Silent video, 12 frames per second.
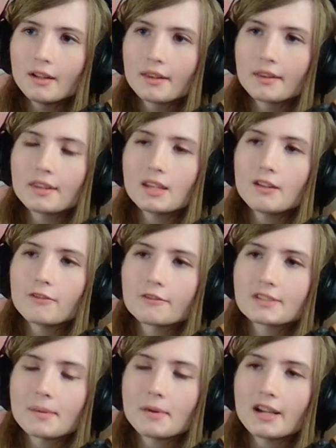the
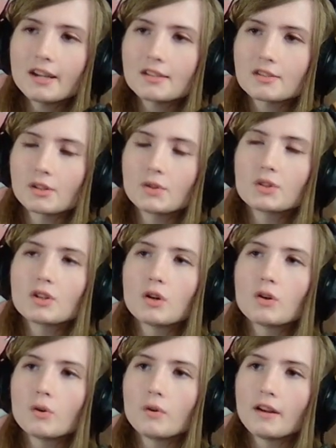semi, so you would
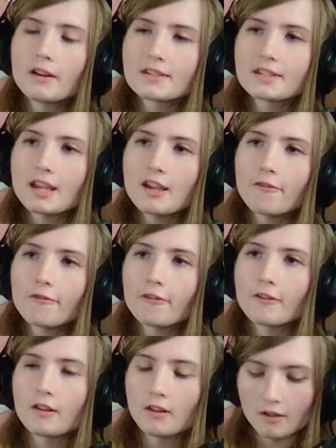go safe,
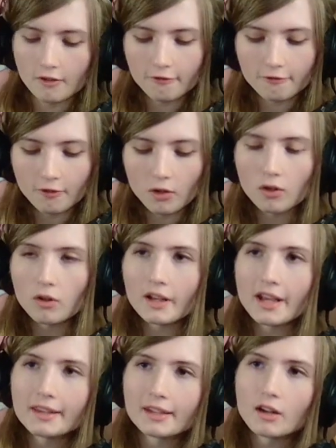full,
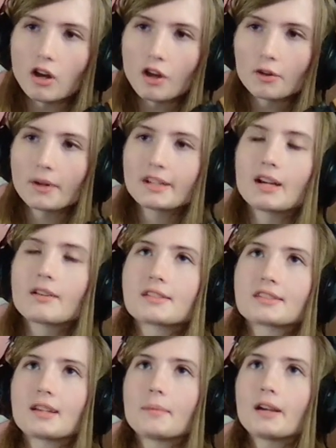and then all the way down to
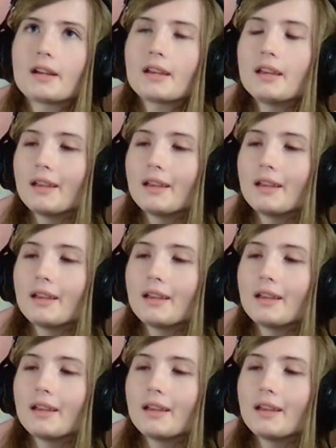semi.